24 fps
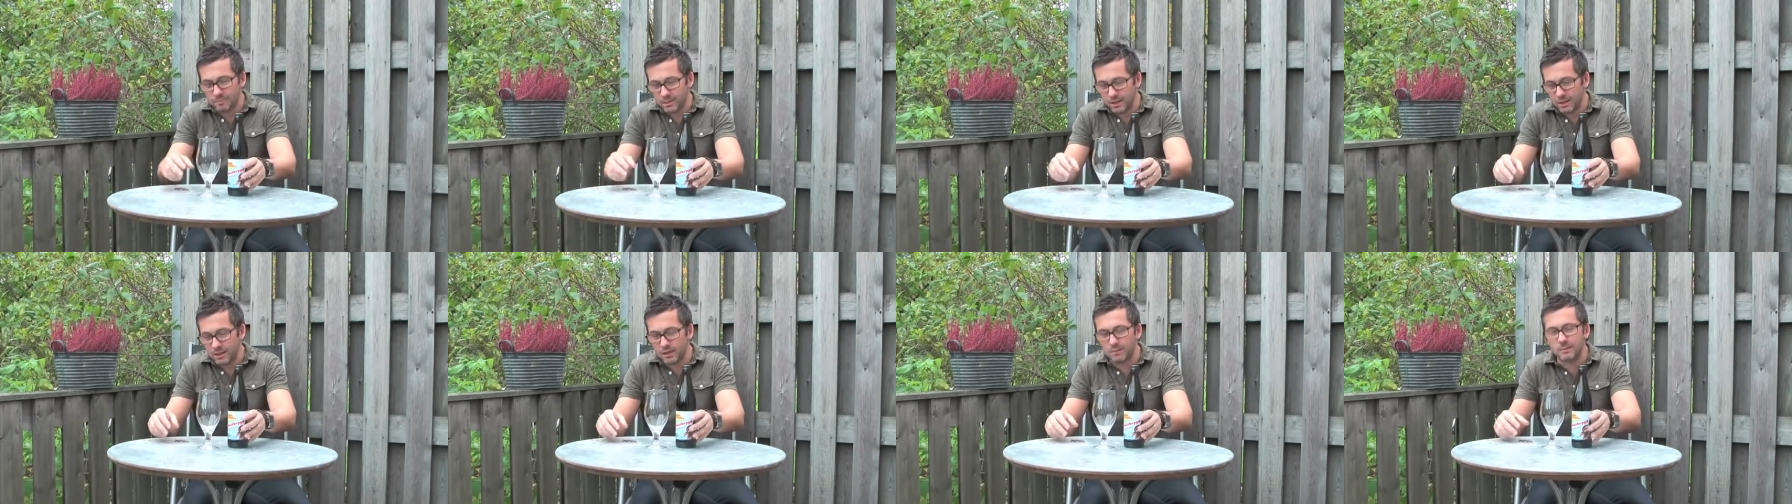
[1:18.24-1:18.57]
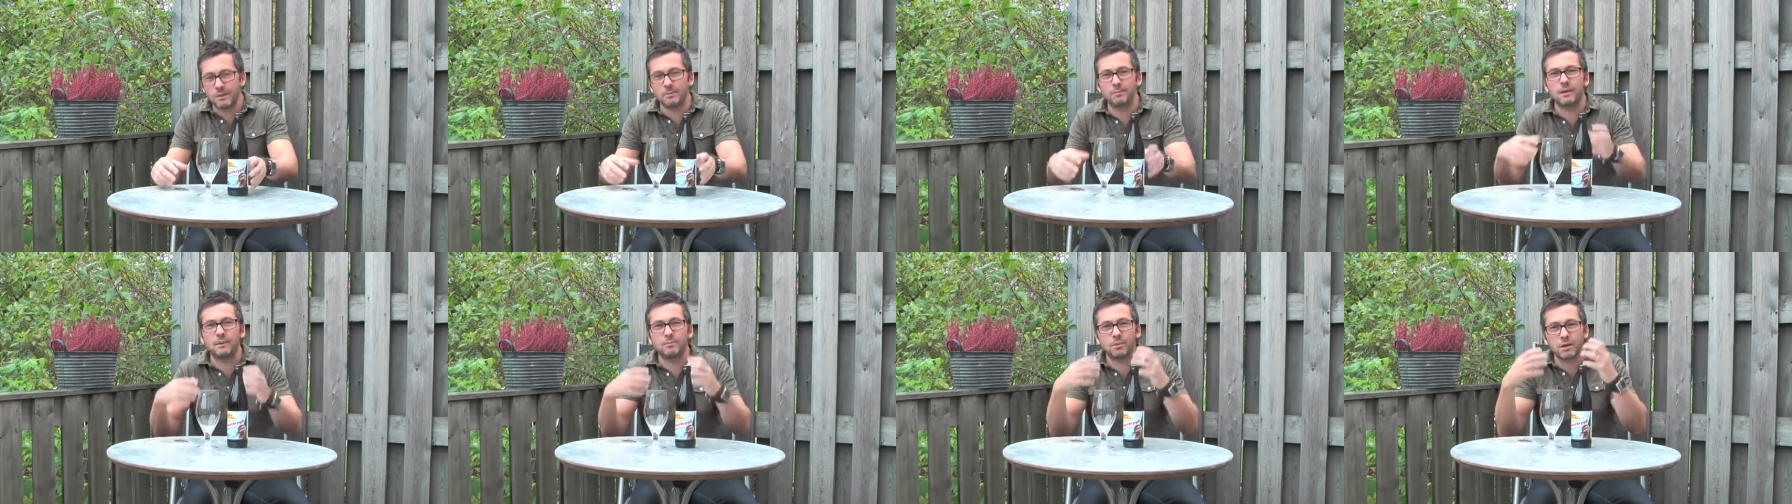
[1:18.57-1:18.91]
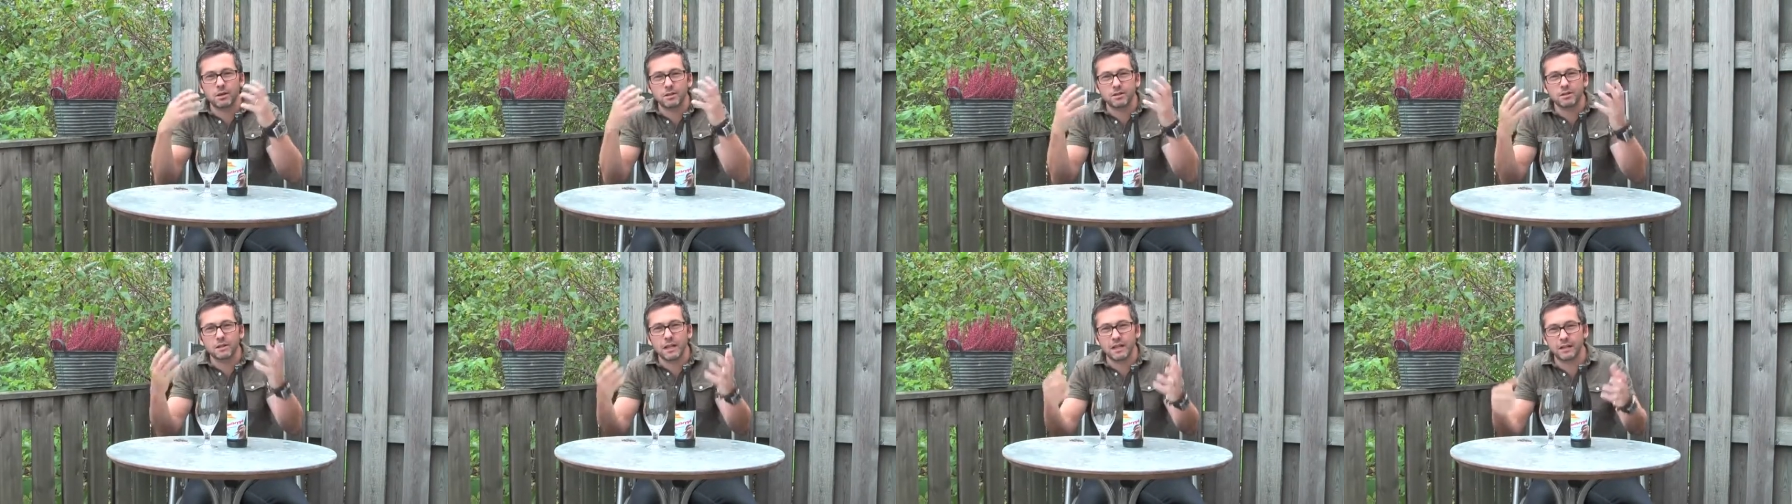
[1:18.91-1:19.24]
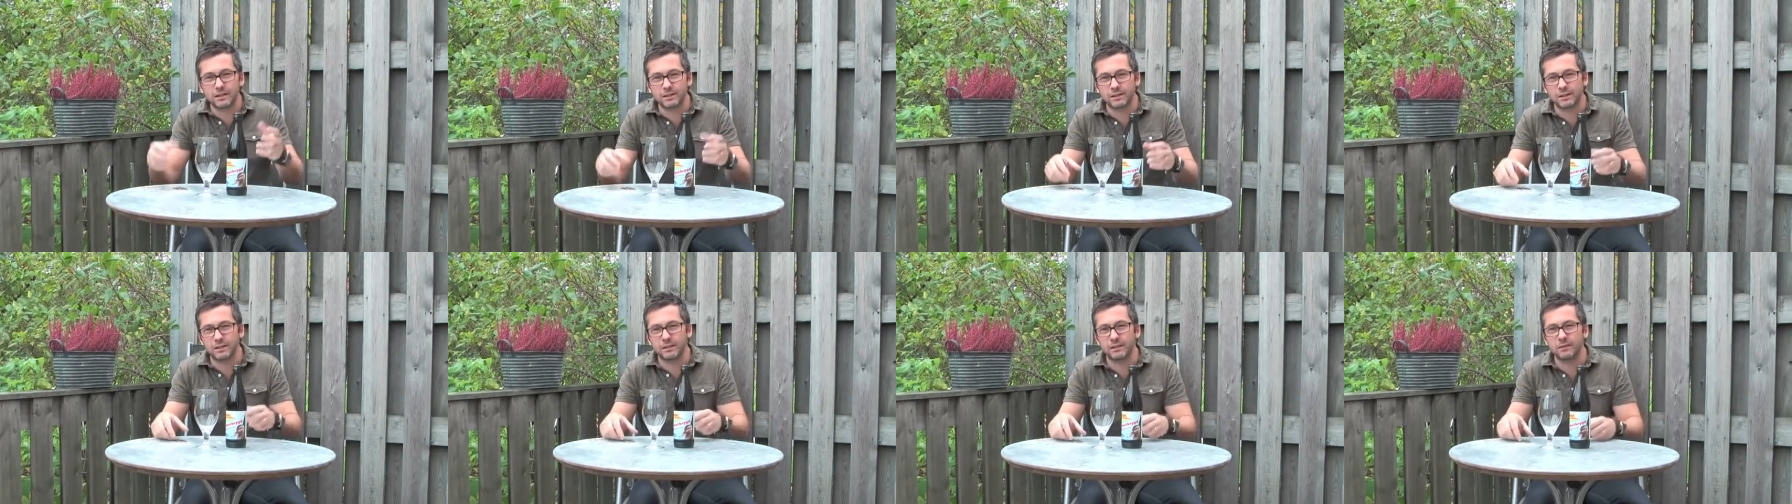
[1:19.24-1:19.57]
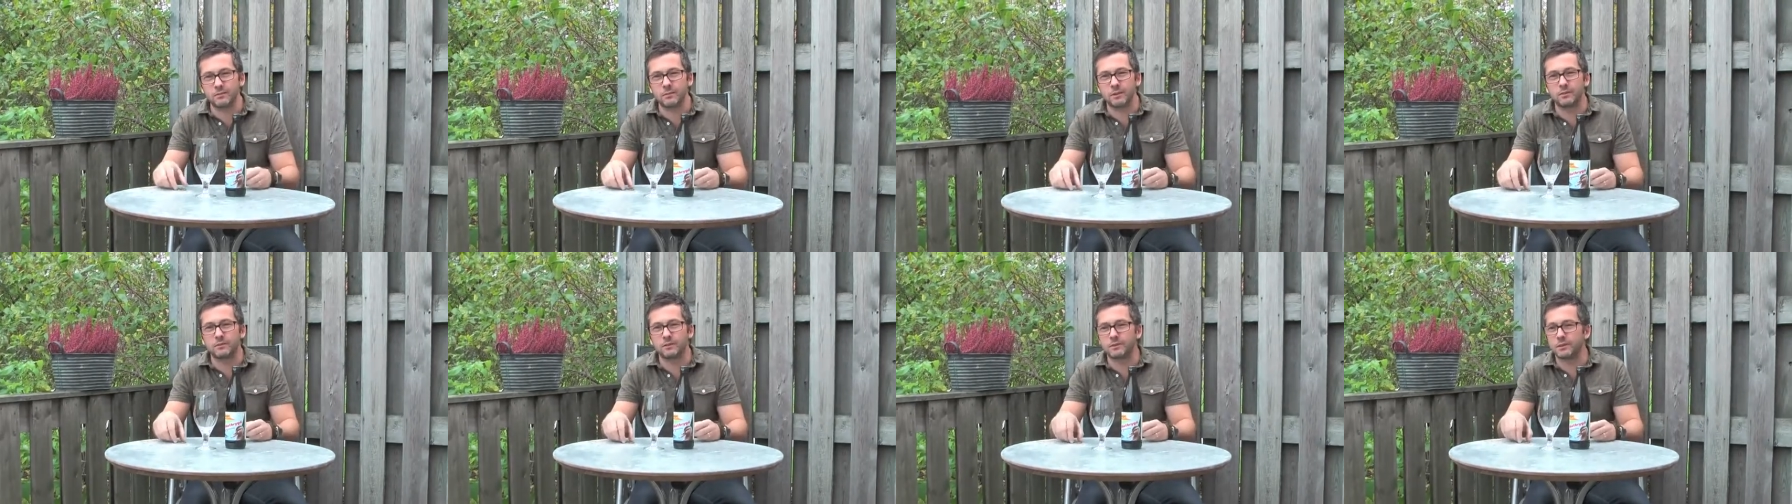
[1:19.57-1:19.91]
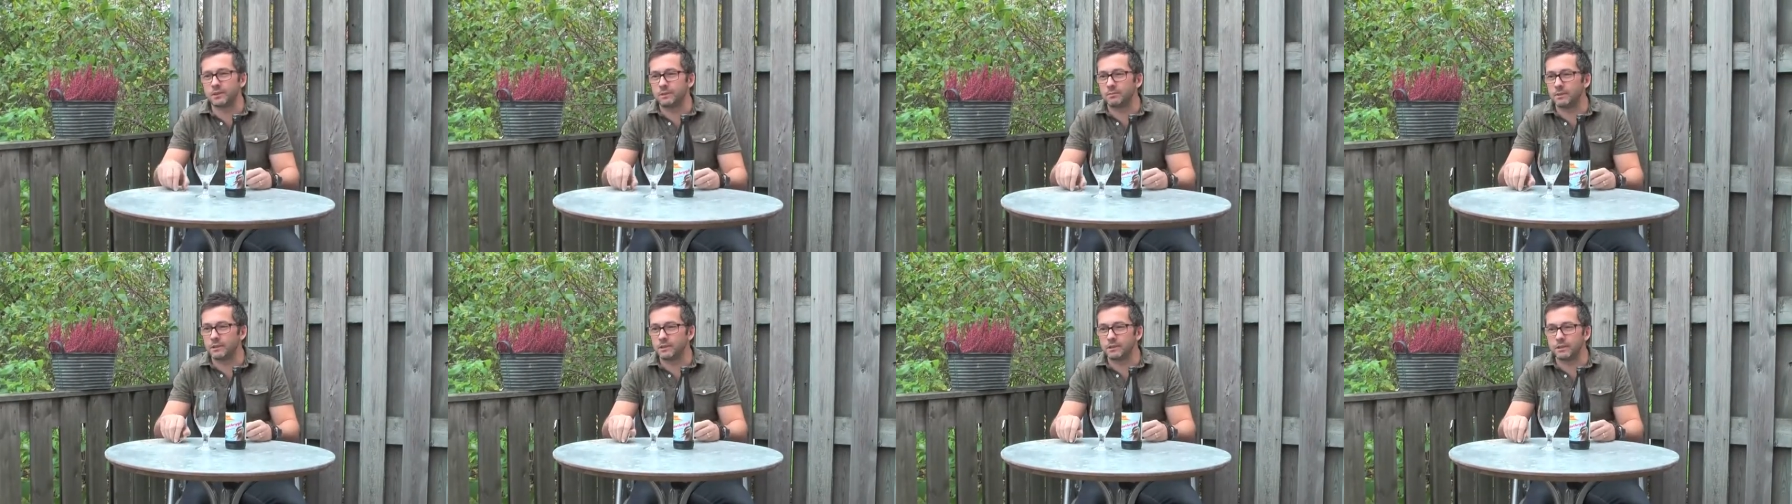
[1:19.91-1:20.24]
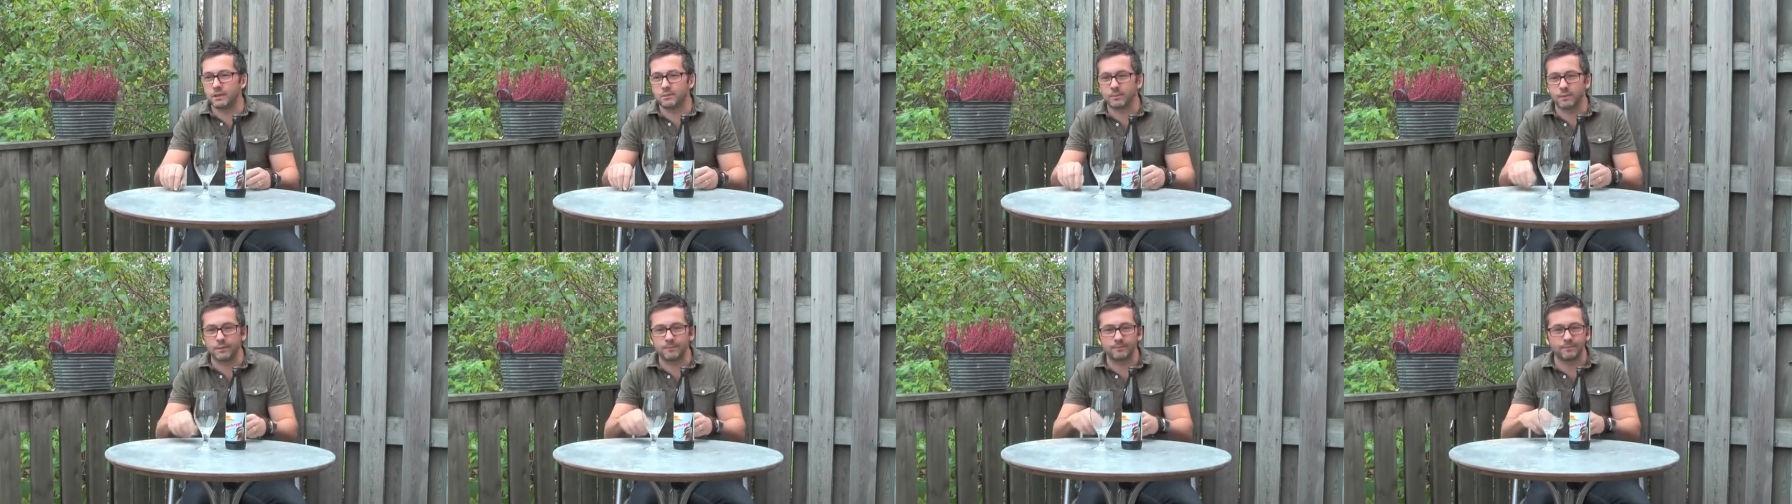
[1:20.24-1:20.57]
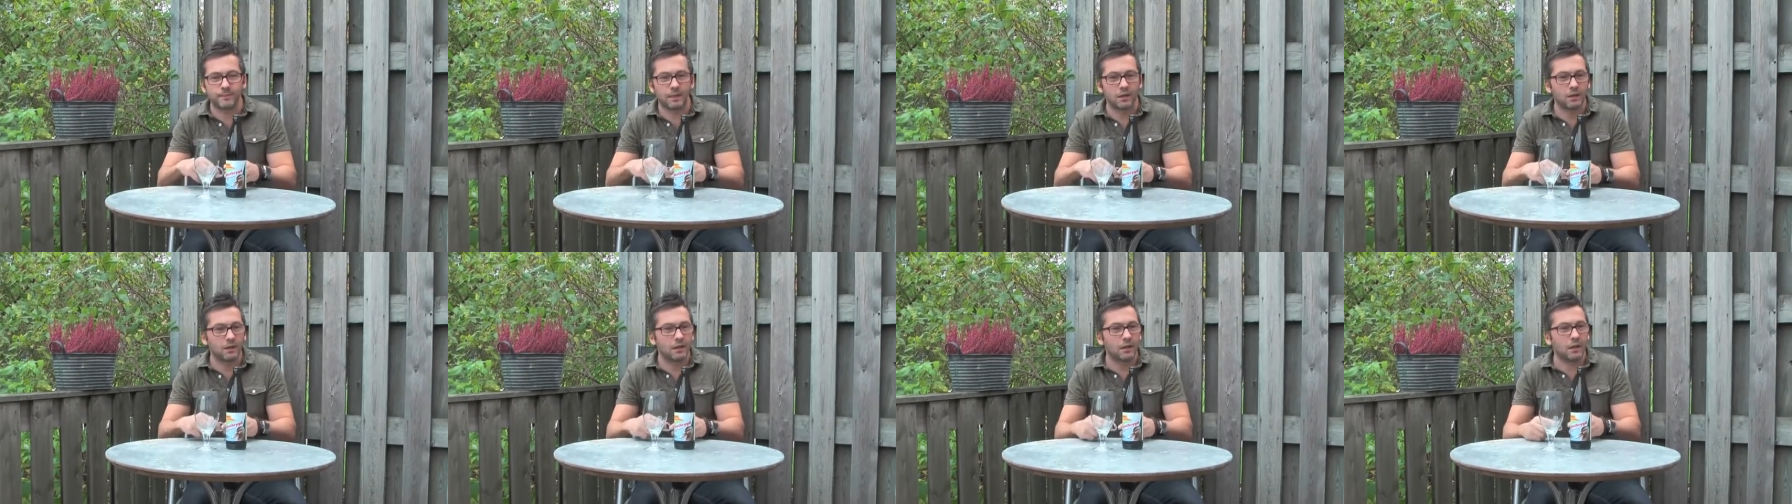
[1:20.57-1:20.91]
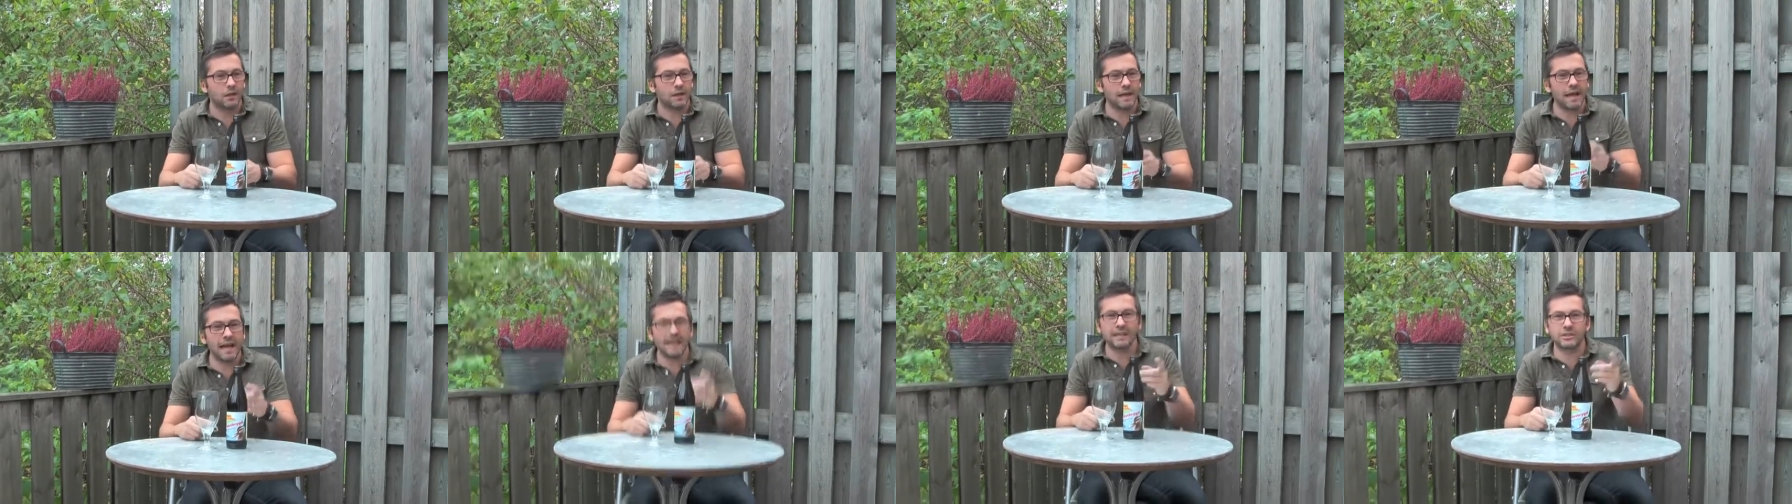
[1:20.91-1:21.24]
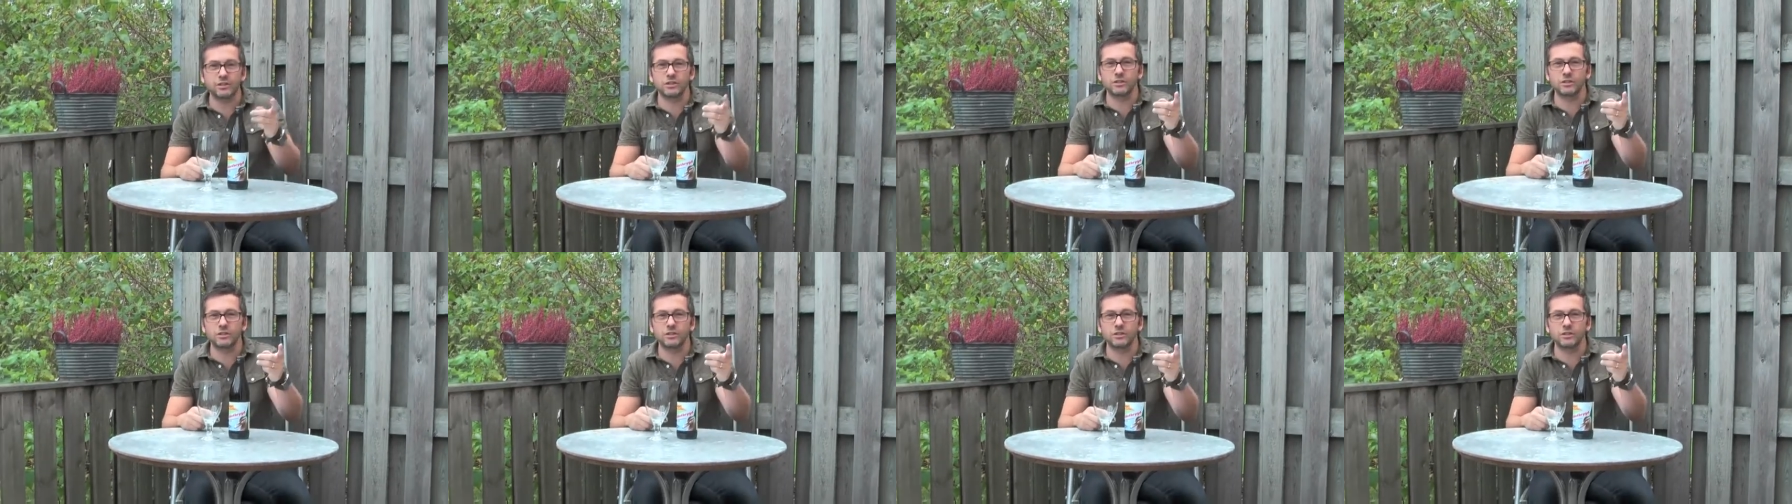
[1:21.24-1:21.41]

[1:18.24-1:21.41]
big, I mean big personality. I don't mean obviously big stomach. Was, was that